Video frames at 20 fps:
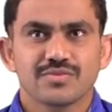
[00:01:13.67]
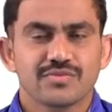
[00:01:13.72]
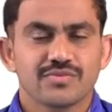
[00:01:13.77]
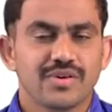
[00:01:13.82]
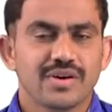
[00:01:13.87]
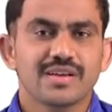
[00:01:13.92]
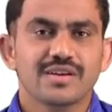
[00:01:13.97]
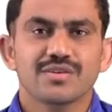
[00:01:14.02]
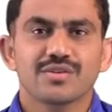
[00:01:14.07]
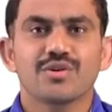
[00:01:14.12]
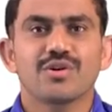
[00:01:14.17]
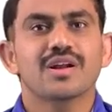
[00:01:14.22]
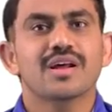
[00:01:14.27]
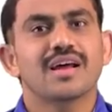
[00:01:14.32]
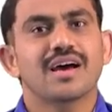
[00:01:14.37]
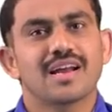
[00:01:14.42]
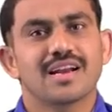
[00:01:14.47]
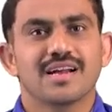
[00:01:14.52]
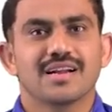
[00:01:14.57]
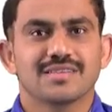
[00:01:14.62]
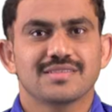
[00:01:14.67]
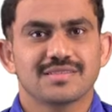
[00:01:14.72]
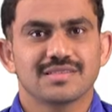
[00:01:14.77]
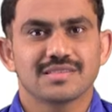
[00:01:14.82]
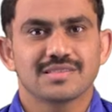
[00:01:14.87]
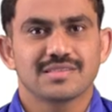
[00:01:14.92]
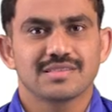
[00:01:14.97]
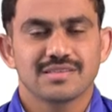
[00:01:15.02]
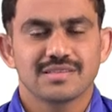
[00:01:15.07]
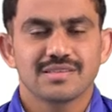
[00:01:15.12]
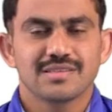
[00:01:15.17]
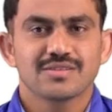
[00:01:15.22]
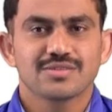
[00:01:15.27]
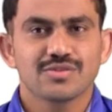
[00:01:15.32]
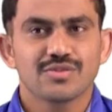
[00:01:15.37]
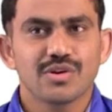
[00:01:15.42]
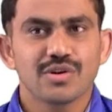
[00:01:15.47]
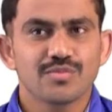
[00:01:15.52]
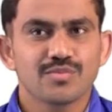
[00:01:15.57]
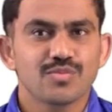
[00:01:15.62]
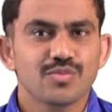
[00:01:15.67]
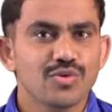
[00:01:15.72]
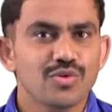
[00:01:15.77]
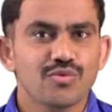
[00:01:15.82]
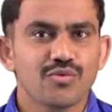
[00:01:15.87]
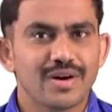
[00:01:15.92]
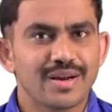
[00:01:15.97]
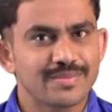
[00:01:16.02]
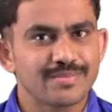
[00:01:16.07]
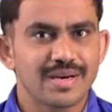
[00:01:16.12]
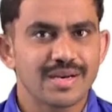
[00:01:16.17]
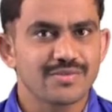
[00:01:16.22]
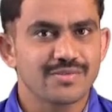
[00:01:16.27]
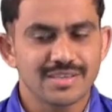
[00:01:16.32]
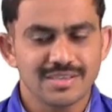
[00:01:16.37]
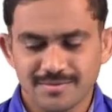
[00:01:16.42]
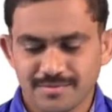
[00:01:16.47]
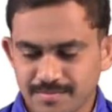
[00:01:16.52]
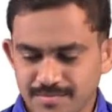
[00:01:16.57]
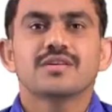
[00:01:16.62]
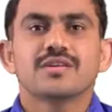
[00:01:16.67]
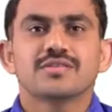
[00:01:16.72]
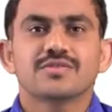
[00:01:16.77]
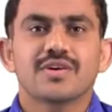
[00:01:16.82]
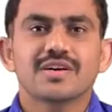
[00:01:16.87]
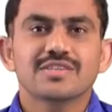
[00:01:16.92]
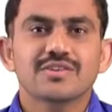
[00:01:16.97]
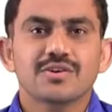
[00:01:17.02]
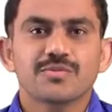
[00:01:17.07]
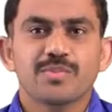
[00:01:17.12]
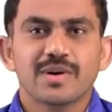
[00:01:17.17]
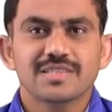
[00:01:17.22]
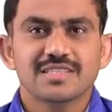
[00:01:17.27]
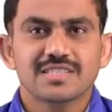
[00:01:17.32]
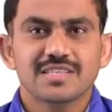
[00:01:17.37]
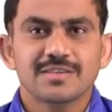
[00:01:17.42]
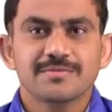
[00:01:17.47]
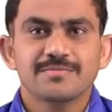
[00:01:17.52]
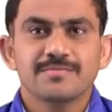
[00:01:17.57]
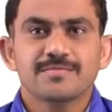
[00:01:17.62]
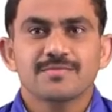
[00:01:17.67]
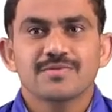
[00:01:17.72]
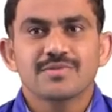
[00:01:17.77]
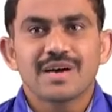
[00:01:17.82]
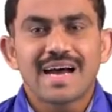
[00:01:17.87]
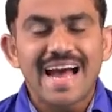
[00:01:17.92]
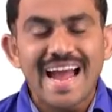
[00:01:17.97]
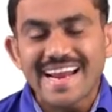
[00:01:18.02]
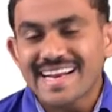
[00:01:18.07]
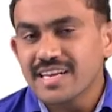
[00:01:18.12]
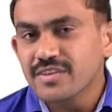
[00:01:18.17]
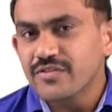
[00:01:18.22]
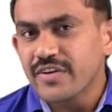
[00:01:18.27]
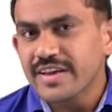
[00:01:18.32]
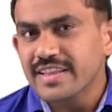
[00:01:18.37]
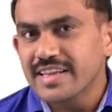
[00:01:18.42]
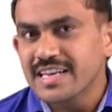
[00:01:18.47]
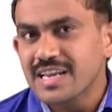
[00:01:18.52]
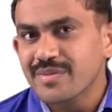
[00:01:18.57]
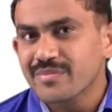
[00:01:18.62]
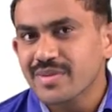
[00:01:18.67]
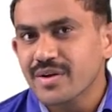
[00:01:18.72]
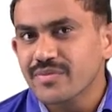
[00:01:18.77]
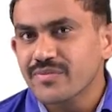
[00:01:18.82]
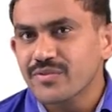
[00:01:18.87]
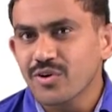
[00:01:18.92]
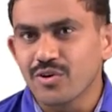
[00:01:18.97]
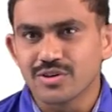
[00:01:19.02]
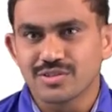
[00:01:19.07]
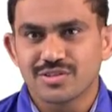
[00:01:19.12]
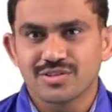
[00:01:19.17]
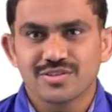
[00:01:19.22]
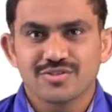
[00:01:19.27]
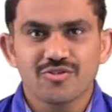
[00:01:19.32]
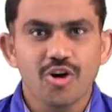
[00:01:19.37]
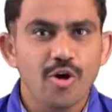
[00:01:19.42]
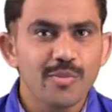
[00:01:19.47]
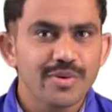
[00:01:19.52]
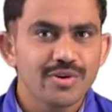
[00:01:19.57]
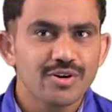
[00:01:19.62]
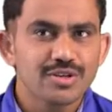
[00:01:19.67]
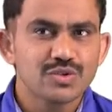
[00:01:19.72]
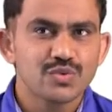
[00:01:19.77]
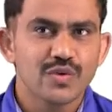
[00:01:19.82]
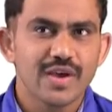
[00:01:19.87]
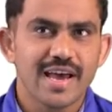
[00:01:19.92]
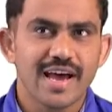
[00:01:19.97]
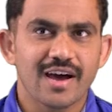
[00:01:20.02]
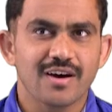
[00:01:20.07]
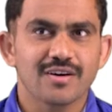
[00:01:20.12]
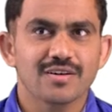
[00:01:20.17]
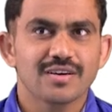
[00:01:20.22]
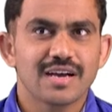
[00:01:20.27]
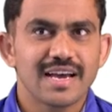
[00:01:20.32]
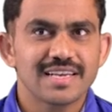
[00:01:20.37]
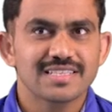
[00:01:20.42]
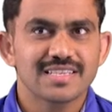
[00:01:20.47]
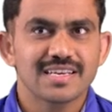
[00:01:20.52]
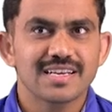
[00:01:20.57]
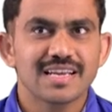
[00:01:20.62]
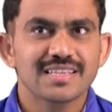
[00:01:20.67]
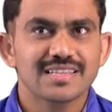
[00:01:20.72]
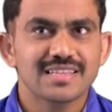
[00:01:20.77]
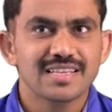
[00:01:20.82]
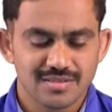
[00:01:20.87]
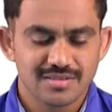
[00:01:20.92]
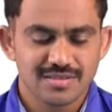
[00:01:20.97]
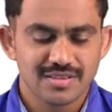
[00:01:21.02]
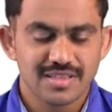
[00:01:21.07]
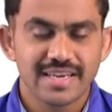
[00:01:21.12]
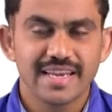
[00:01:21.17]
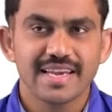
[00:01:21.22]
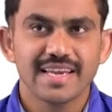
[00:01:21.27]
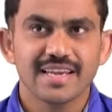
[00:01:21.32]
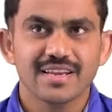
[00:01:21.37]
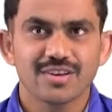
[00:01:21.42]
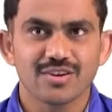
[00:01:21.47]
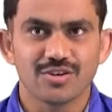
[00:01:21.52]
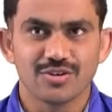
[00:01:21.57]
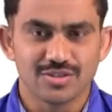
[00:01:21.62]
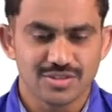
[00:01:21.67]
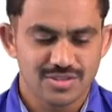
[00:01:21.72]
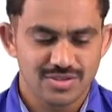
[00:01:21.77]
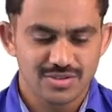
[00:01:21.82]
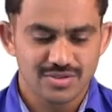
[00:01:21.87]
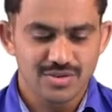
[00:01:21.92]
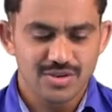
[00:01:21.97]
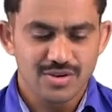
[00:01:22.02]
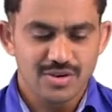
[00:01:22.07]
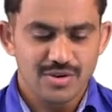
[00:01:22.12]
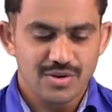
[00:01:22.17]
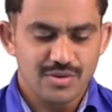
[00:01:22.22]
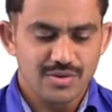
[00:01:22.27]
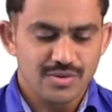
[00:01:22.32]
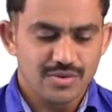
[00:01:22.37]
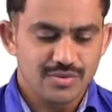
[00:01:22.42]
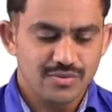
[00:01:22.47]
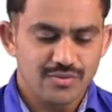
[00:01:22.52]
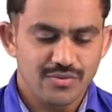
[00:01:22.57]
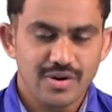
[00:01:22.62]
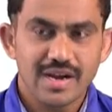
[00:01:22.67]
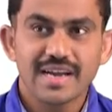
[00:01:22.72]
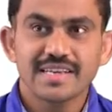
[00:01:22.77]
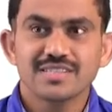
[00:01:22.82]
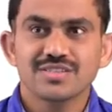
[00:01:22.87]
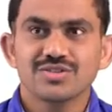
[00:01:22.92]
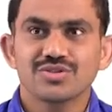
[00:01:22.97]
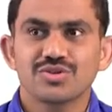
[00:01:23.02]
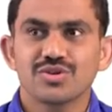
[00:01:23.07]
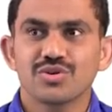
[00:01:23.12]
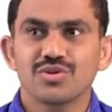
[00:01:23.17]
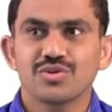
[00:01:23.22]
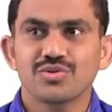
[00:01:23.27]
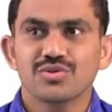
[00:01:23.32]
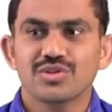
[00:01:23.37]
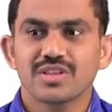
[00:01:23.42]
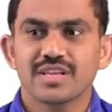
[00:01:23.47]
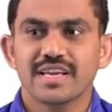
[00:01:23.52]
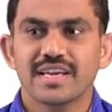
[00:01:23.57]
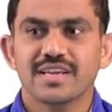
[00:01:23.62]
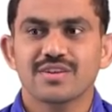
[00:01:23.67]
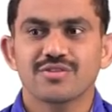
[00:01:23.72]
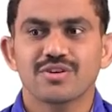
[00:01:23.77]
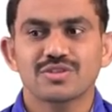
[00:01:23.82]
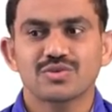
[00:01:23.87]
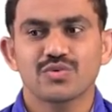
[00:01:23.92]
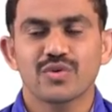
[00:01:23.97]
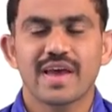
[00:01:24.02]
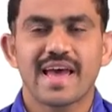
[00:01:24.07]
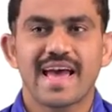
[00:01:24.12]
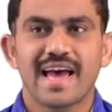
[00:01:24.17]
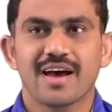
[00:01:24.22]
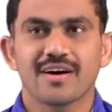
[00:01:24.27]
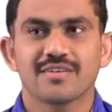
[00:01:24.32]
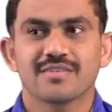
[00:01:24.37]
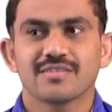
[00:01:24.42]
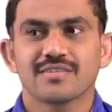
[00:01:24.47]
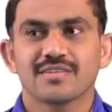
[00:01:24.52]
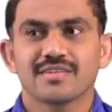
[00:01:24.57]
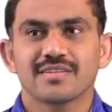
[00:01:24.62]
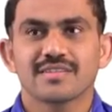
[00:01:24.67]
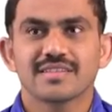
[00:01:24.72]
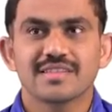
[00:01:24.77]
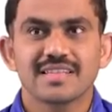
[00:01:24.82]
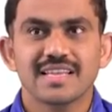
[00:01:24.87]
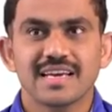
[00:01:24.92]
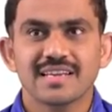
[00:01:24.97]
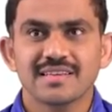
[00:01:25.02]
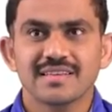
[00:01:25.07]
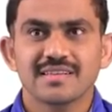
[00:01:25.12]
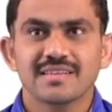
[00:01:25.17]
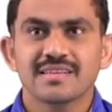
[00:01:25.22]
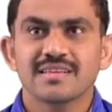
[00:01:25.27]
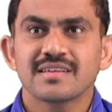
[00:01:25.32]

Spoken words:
for nodal analysis. So we'll move one by one. So what is your first step? Identify the number of nodes. So how many nodes we have? I said like 3 nodes. 1, 2, 3 nodes we have. Then